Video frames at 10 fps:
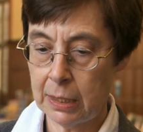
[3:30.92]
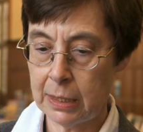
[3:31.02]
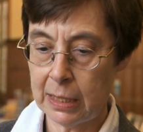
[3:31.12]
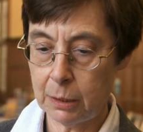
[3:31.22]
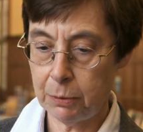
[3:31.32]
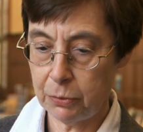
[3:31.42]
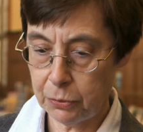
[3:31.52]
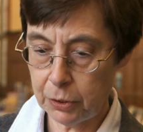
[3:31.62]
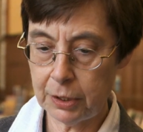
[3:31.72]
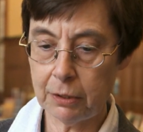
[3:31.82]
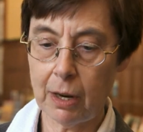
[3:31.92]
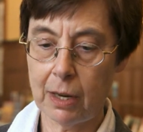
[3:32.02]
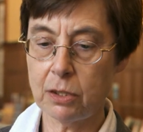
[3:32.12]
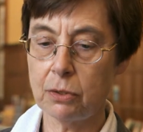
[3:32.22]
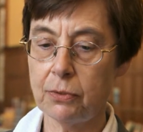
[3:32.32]
that before the
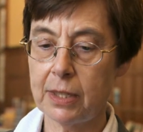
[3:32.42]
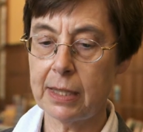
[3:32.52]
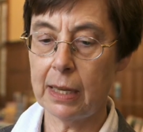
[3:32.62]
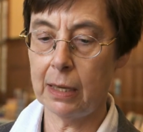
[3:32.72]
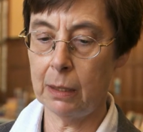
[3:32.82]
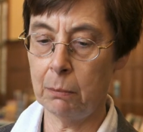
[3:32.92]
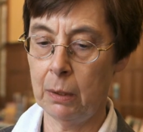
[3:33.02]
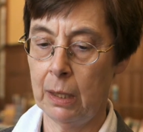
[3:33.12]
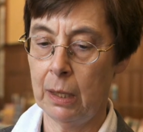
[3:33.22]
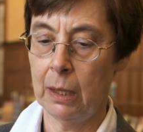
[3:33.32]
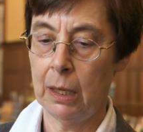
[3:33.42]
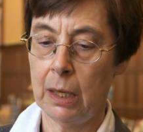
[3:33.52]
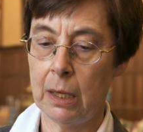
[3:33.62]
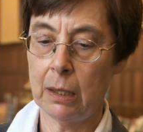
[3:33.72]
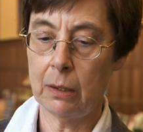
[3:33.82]
rise of Islam,
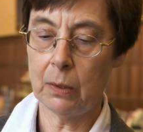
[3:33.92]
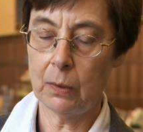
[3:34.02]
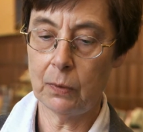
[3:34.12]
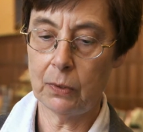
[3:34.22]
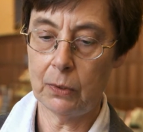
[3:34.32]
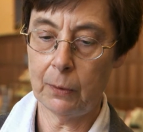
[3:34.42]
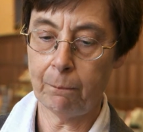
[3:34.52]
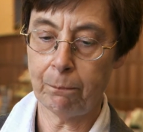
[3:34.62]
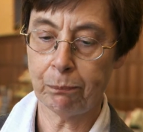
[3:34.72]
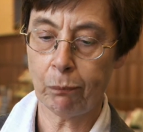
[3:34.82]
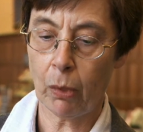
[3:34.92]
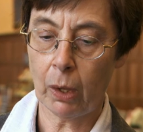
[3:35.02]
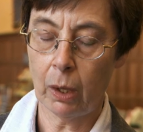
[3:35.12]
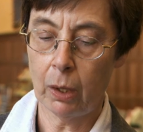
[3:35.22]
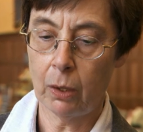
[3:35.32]
uh, the,
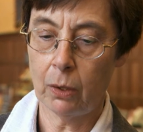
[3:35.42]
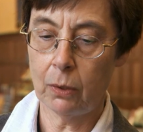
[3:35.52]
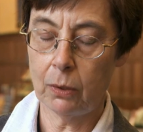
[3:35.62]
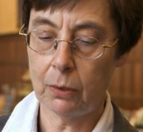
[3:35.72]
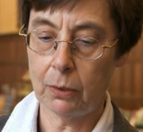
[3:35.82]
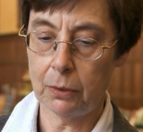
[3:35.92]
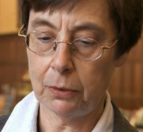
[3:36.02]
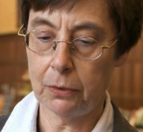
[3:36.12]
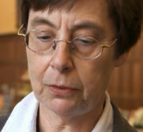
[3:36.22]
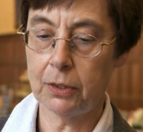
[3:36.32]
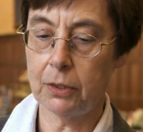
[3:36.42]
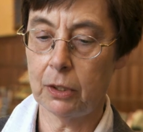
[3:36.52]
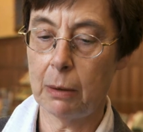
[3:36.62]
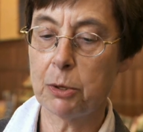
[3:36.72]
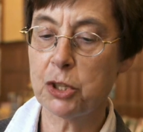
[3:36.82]
uh, the
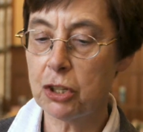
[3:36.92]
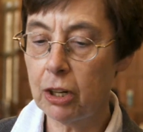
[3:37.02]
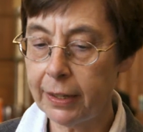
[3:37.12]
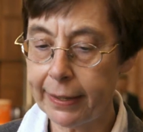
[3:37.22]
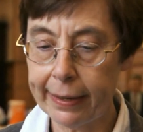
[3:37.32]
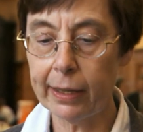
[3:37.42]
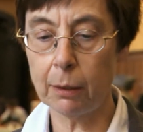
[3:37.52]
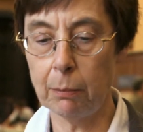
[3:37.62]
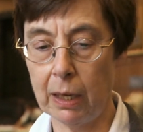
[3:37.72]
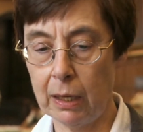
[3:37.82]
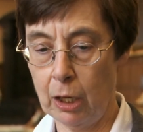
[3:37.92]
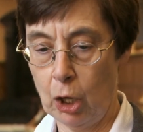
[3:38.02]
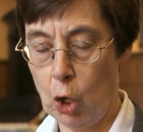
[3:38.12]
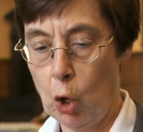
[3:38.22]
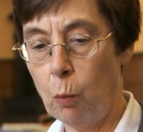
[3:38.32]
apostolic kerygma
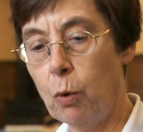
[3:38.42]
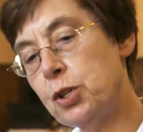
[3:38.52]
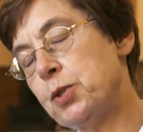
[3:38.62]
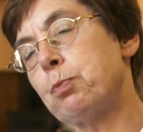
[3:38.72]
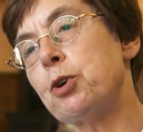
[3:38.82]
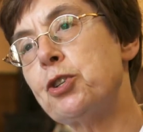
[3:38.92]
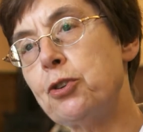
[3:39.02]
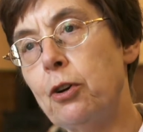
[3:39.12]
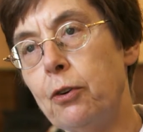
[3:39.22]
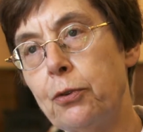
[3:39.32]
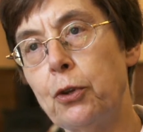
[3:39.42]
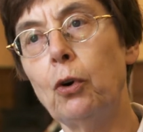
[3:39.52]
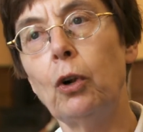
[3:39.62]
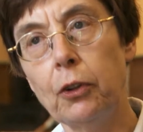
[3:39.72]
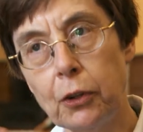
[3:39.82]
was preserved,
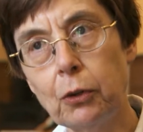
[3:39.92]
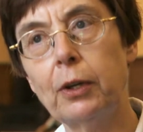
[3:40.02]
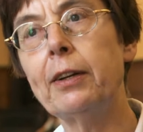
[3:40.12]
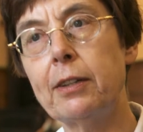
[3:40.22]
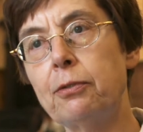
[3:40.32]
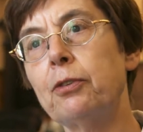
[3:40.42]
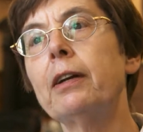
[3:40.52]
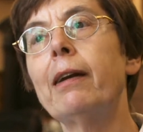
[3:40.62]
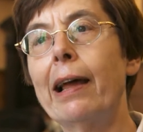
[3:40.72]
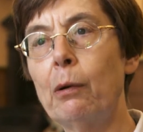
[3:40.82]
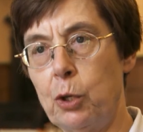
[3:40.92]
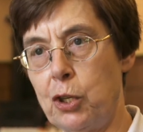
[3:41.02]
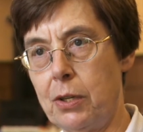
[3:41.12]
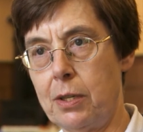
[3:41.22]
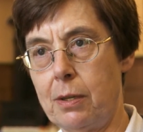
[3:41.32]
although in different
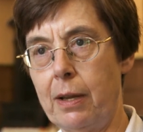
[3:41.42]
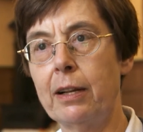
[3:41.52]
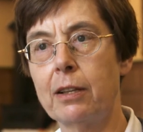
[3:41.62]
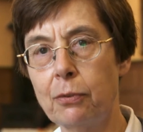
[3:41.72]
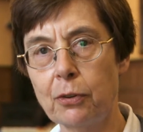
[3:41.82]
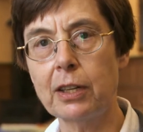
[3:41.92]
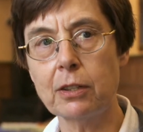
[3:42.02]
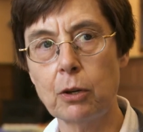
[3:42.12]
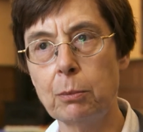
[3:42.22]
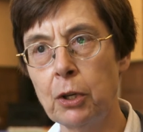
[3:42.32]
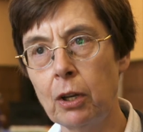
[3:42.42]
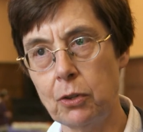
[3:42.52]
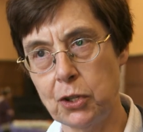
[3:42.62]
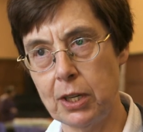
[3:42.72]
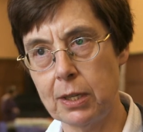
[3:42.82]
languages, in different
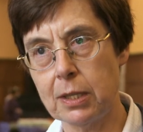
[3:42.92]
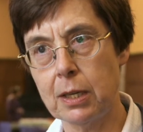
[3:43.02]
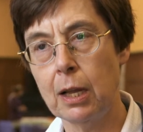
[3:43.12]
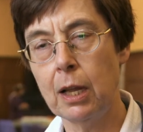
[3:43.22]
terminologies.